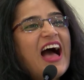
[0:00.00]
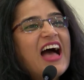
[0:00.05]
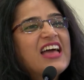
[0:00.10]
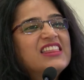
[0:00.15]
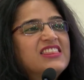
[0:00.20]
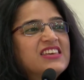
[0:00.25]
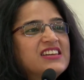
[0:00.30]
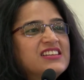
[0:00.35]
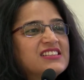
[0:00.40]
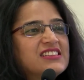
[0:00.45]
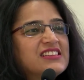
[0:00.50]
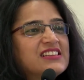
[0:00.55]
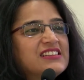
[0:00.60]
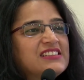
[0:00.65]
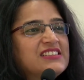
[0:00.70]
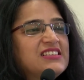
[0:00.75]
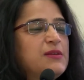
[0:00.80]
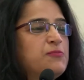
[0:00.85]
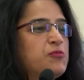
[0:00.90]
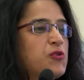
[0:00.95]
I think,
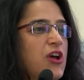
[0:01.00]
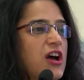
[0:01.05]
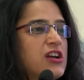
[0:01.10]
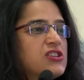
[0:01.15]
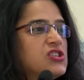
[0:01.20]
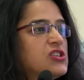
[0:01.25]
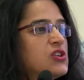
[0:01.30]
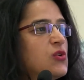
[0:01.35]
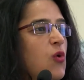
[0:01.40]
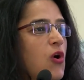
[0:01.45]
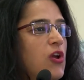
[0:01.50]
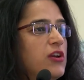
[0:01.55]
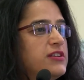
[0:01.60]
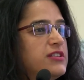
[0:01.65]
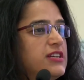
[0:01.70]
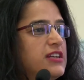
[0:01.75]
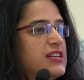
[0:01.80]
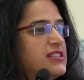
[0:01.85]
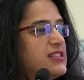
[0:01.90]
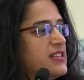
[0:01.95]
see, production
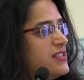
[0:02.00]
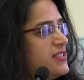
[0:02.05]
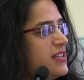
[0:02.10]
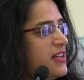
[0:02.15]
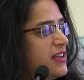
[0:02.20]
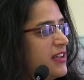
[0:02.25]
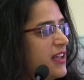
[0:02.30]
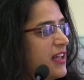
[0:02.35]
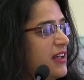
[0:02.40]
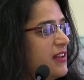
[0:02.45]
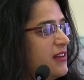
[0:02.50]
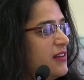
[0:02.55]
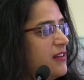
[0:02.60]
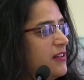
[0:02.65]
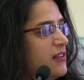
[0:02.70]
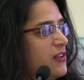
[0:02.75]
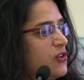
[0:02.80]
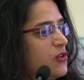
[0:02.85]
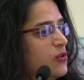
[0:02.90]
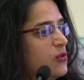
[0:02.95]
quality, as I said again,
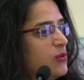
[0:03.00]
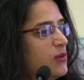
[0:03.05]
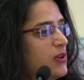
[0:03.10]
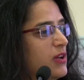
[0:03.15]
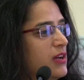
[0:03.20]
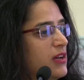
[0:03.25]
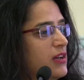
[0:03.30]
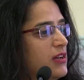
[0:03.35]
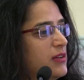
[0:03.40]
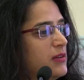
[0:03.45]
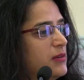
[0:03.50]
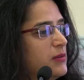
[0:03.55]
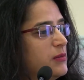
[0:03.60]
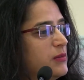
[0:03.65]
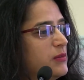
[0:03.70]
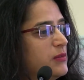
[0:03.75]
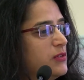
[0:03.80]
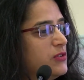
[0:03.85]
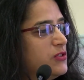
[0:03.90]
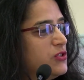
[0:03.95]
you know,
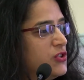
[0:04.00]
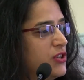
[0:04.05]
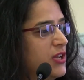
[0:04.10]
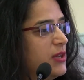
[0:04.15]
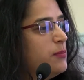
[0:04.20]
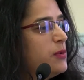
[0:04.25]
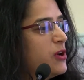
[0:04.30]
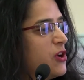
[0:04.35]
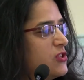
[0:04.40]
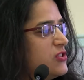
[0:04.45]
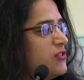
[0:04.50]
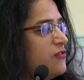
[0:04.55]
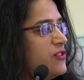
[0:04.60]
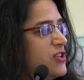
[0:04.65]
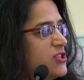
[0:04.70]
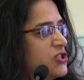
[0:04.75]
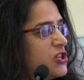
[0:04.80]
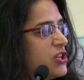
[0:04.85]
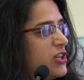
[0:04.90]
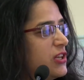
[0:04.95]
uh, today because of
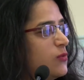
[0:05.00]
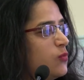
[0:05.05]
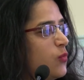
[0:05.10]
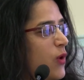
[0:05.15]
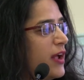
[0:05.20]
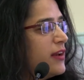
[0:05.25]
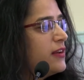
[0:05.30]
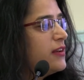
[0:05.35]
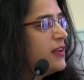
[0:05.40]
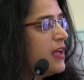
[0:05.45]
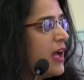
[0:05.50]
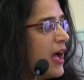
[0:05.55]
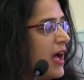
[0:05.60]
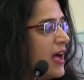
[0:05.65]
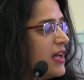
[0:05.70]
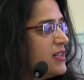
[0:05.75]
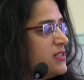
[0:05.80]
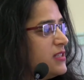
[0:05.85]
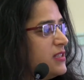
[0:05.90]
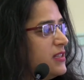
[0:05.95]
digital one
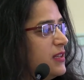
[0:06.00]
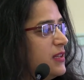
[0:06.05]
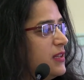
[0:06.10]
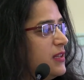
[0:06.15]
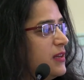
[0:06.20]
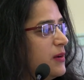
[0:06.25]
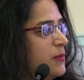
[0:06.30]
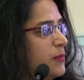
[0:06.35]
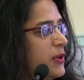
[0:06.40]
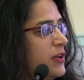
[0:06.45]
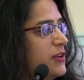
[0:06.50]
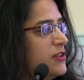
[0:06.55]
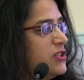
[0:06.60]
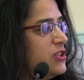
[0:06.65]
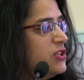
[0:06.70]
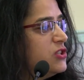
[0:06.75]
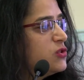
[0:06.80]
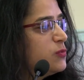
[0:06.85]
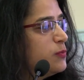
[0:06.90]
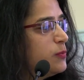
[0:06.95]
has the ability
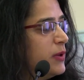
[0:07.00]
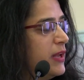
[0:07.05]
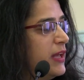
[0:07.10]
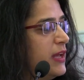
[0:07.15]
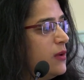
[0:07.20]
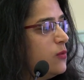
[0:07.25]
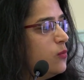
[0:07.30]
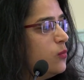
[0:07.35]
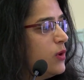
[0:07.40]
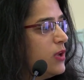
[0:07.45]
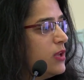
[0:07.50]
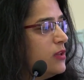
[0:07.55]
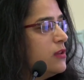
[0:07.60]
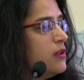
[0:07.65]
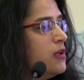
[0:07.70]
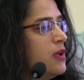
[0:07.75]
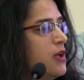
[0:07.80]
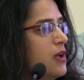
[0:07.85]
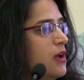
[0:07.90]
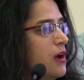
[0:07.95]
to play with
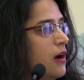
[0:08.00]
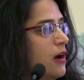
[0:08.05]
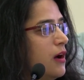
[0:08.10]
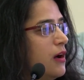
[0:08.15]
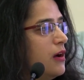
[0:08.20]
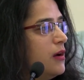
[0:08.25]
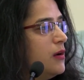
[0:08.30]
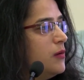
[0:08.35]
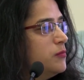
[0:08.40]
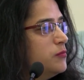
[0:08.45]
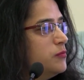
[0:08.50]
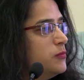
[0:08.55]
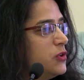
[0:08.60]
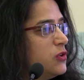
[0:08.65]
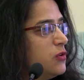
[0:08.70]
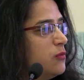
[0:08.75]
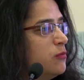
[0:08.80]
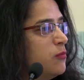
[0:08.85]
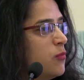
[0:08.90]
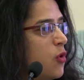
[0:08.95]
um, you
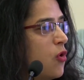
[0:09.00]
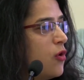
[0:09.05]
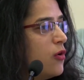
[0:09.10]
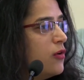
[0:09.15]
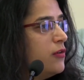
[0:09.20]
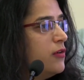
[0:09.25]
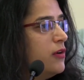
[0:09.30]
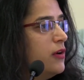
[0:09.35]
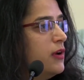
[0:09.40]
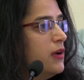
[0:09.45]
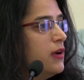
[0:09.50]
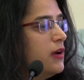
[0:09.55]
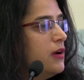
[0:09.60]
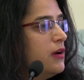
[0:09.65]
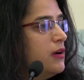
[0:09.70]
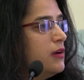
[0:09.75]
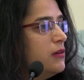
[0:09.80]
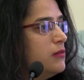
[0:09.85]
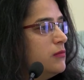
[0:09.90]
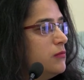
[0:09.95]
know more
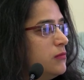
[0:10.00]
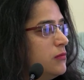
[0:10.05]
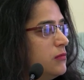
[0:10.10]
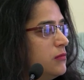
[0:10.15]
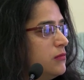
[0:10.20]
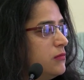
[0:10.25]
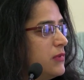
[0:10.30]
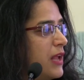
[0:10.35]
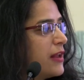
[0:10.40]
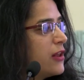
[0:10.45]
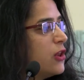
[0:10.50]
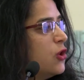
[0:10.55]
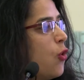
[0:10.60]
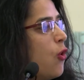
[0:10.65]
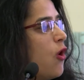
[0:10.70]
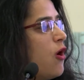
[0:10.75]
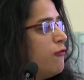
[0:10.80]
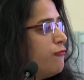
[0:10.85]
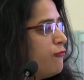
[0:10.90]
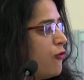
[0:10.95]
uh, like
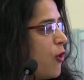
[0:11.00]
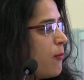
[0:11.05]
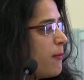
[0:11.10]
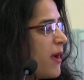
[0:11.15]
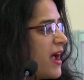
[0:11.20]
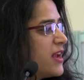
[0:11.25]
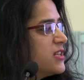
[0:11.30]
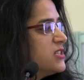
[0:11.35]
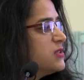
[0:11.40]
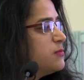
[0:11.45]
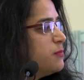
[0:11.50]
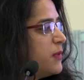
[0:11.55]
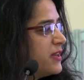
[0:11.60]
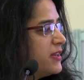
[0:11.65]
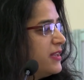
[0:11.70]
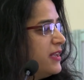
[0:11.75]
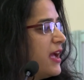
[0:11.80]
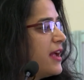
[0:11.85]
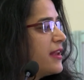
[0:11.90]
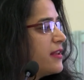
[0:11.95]
lower formats
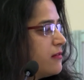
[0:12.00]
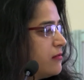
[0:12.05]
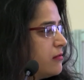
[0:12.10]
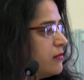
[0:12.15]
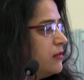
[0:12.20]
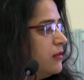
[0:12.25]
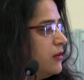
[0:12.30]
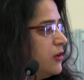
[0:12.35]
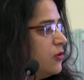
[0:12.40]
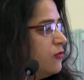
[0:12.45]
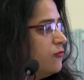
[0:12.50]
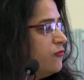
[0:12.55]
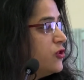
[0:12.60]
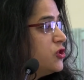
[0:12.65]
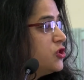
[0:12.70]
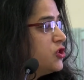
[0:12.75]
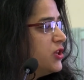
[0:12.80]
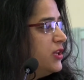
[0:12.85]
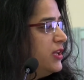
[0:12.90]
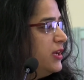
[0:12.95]
but yet you know
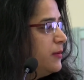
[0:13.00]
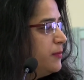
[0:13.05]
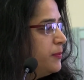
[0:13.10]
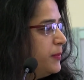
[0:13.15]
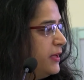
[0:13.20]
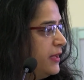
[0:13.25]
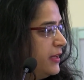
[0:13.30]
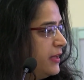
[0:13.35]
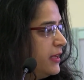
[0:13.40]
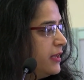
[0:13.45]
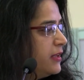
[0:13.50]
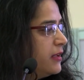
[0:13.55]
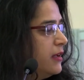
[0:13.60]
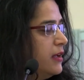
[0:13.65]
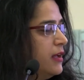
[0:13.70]
visually appealing